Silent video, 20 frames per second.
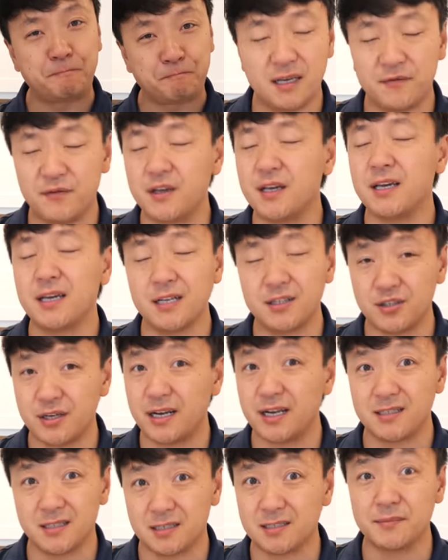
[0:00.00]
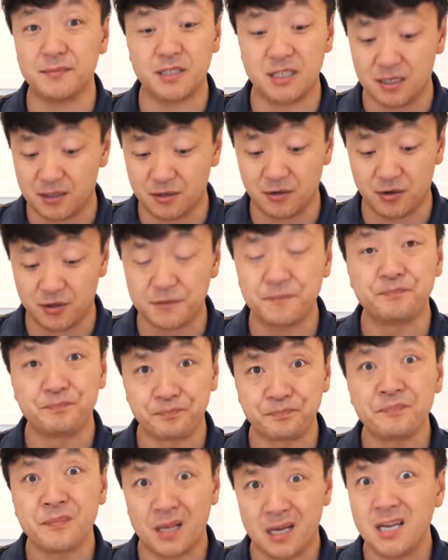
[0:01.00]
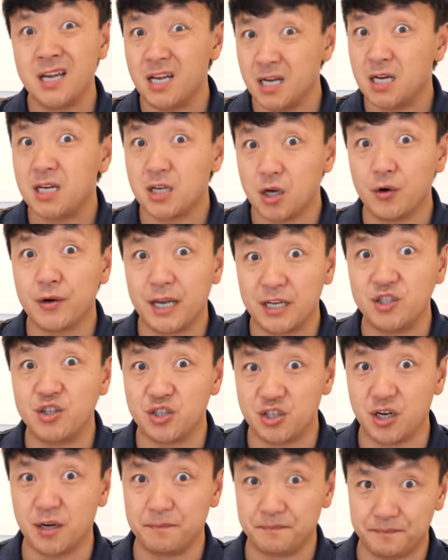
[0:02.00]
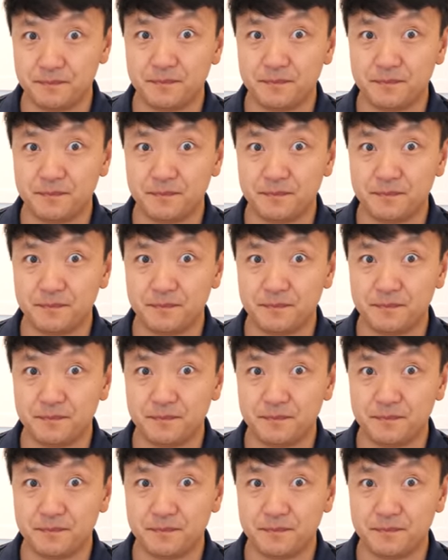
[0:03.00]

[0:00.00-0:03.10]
If you can get your hands on some Jin noodles, go get you some.